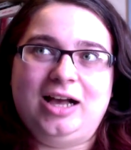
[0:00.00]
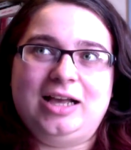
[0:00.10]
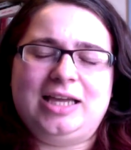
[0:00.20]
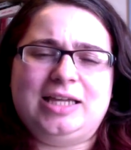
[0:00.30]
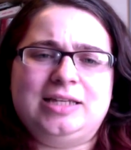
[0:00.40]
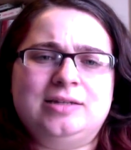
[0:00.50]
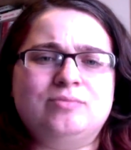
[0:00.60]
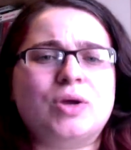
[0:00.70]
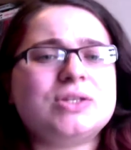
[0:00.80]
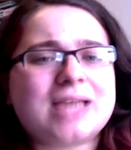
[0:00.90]
in
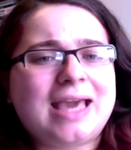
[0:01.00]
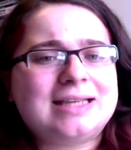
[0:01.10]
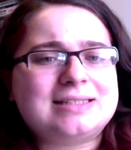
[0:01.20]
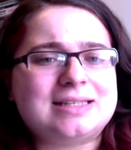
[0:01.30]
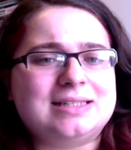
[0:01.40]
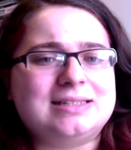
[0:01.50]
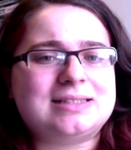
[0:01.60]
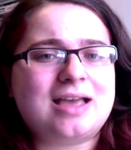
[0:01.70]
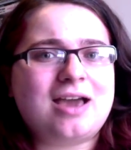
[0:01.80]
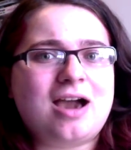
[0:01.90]
most cases
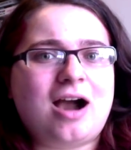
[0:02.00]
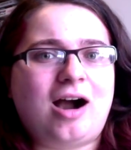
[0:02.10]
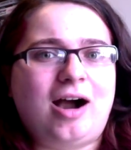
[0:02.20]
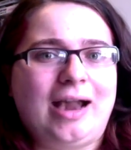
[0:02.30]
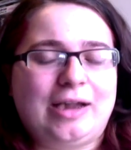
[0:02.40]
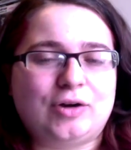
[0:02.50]
I